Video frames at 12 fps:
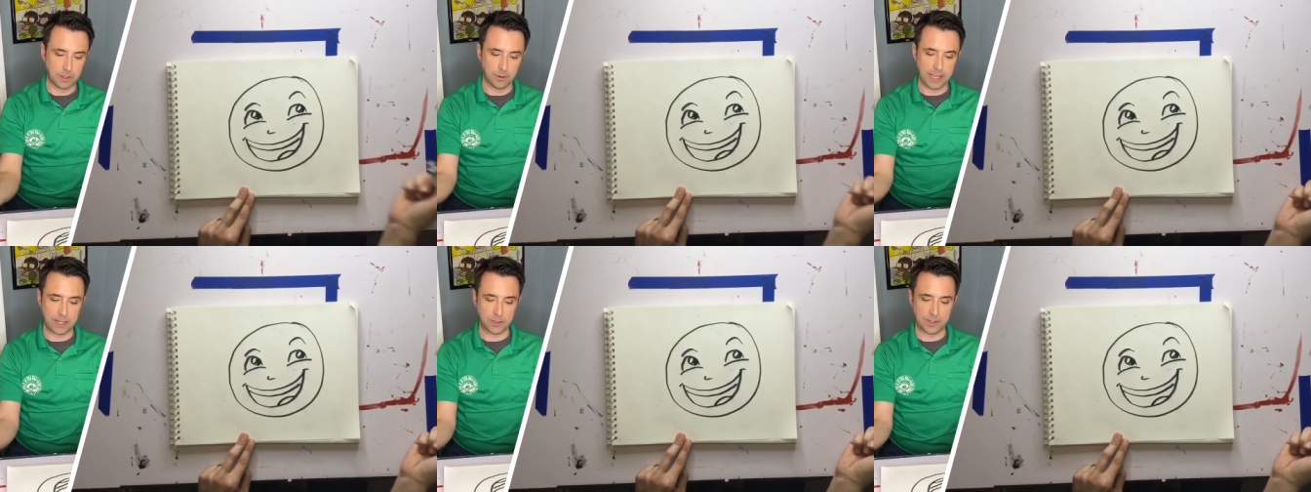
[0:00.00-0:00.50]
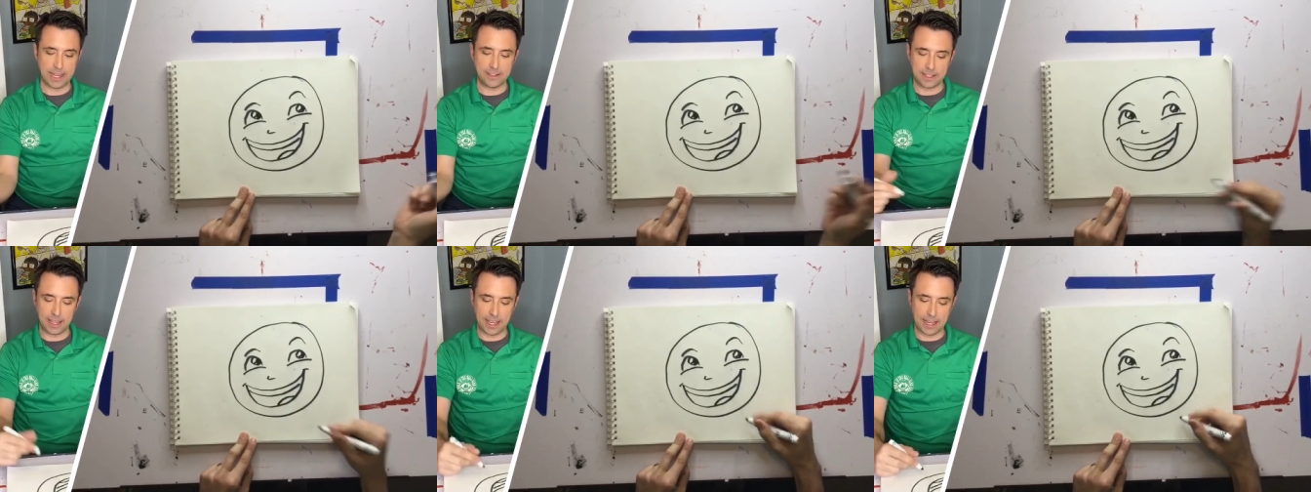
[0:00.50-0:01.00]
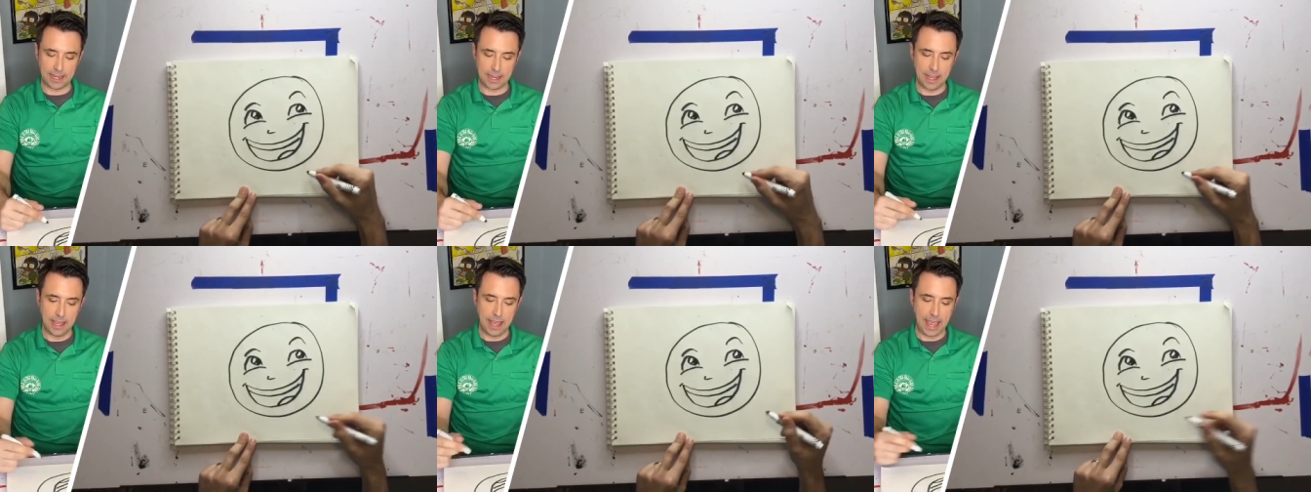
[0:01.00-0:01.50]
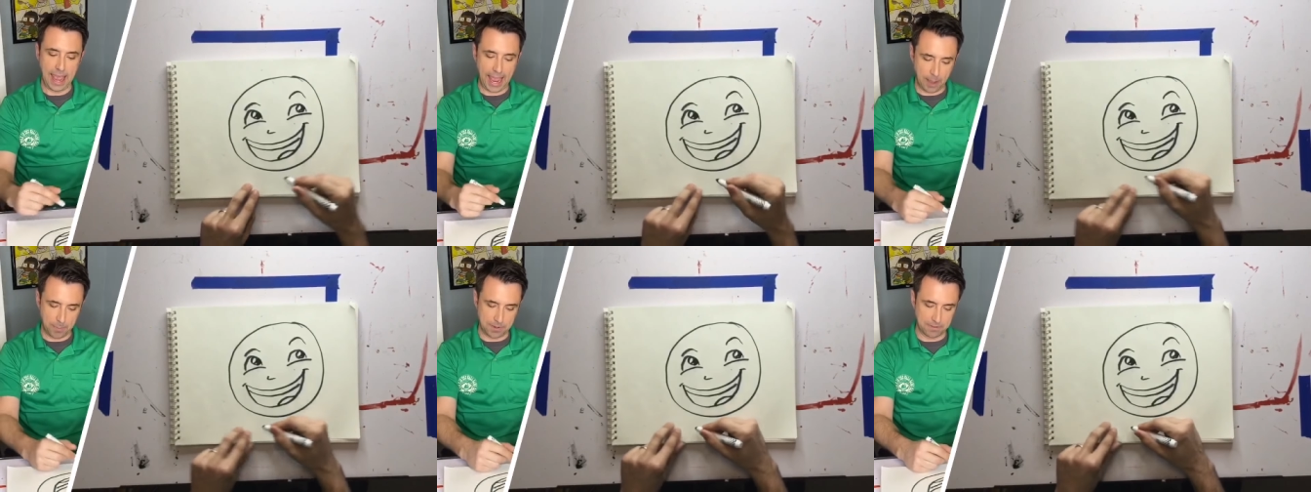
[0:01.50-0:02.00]
Okay, so that's a
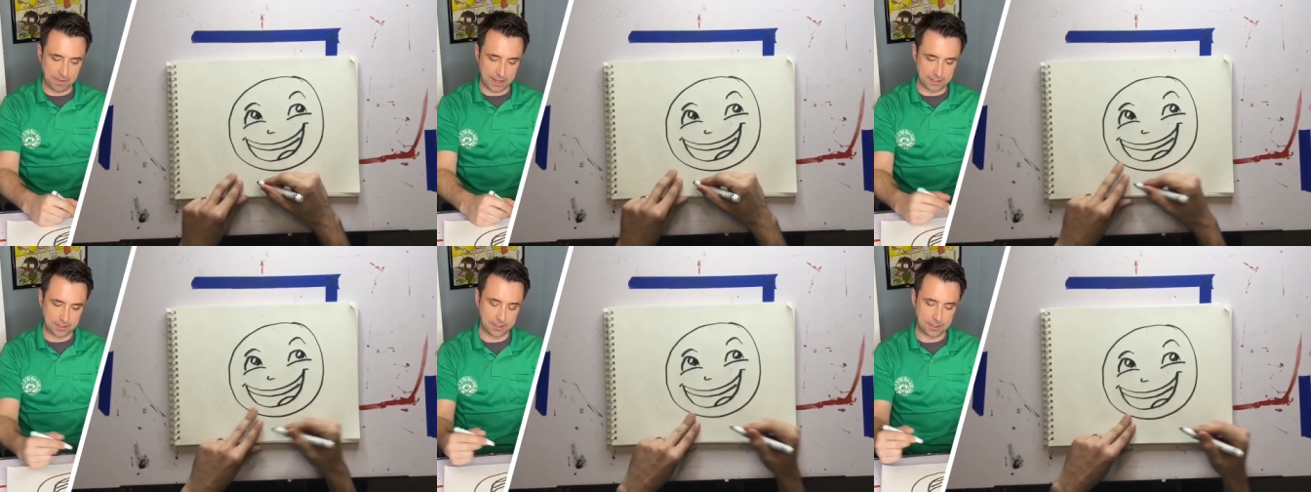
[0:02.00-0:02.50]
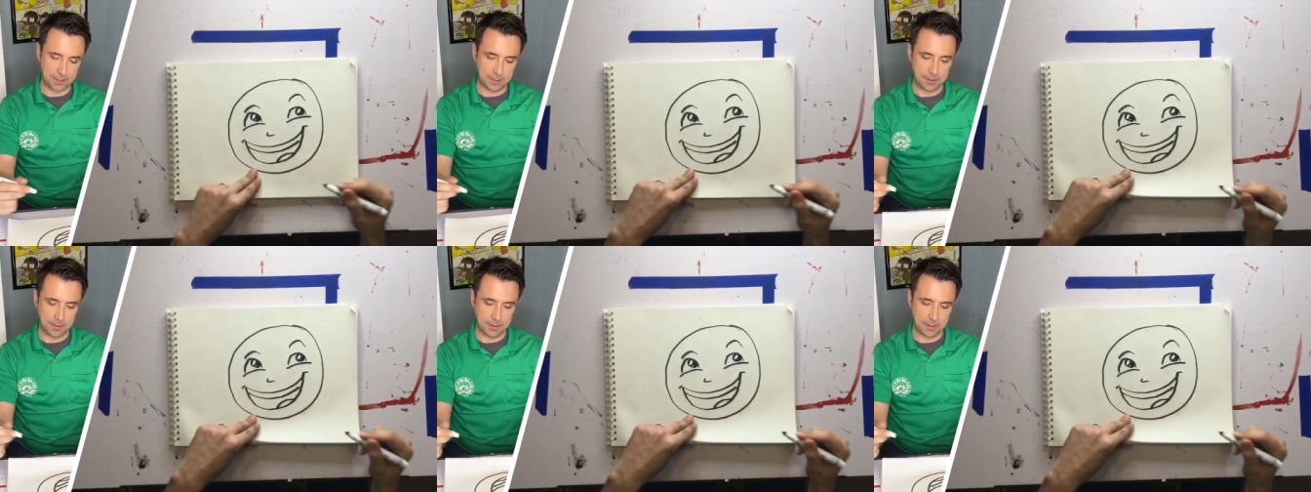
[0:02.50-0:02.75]
happy face.